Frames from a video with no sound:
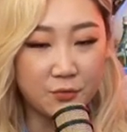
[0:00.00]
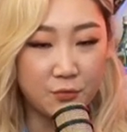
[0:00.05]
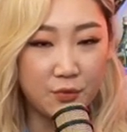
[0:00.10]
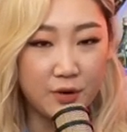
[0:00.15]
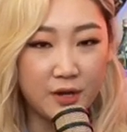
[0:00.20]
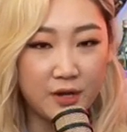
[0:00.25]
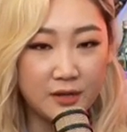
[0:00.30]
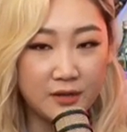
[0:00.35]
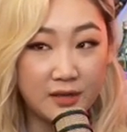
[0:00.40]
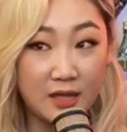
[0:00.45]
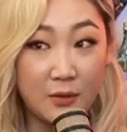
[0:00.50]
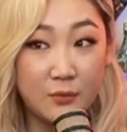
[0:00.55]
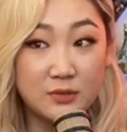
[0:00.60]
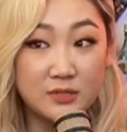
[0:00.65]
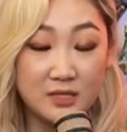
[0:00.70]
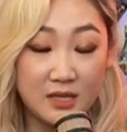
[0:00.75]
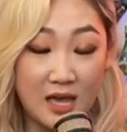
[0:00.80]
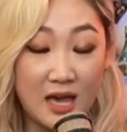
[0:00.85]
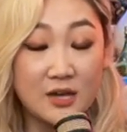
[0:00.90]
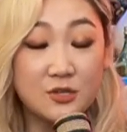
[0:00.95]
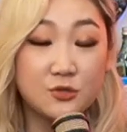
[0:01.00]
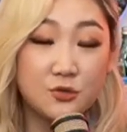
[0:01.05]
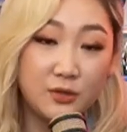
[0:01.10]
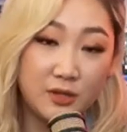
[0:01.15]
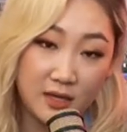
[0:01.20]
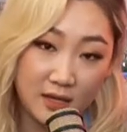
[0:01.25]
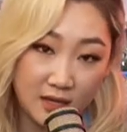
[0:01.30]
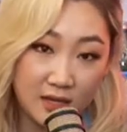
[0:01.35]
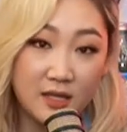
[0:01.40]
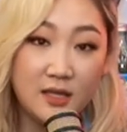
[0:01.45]
one that was
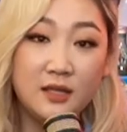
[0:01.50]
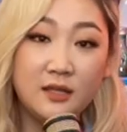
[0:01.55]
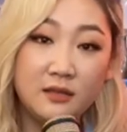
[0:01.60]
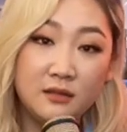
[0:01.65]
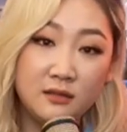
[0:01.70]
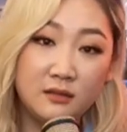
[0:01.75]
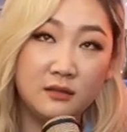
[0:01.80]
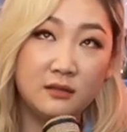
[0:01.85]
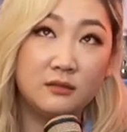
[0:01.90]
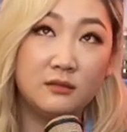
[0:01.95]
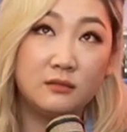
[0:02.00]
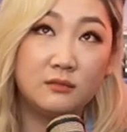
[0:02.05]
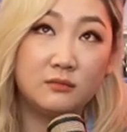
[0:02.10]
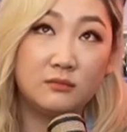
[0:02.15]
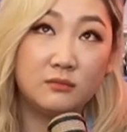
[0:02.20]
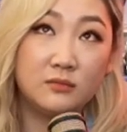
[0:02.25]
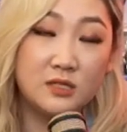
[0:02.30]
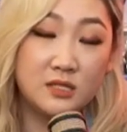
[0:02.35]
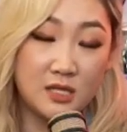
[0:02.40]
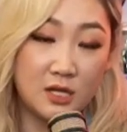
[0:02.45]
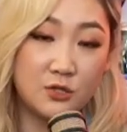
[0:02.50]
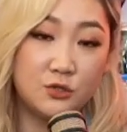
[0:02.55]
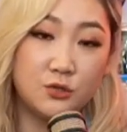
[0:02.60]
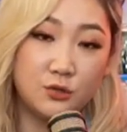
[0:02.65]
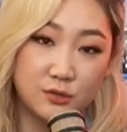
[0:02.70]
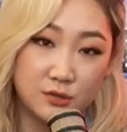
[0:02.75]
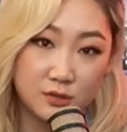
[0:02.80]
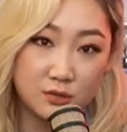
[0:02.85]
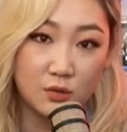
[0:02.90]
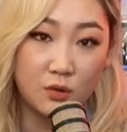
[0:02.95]
actually in
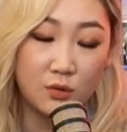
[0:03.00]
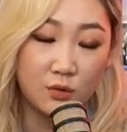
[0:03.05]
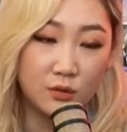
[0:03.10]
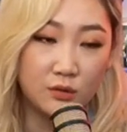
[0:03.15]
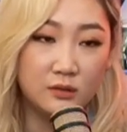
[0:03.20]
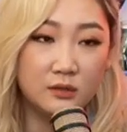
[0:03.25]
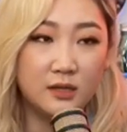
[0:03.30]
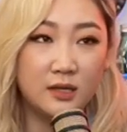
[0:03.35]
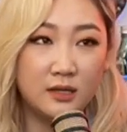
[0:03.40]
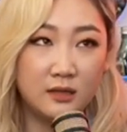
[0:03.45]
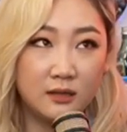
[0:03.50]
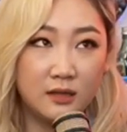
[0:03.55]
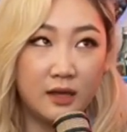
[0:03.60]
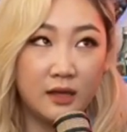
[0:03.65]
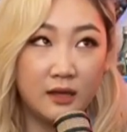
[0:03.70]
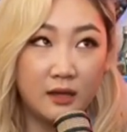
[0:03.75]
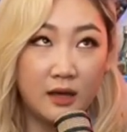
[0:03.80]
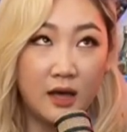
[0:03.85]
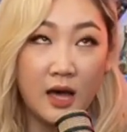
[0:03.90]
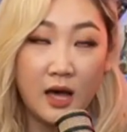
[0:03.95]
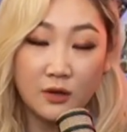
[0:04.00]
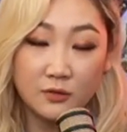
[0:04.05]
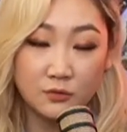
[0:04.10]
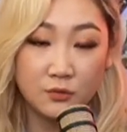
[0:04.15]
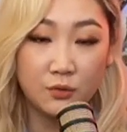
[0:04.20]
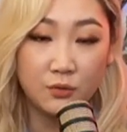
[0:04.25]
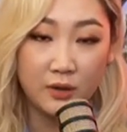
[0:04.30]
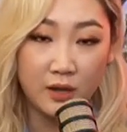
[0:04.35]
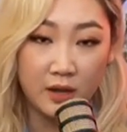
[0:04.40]
Central Seoul in like Hakdong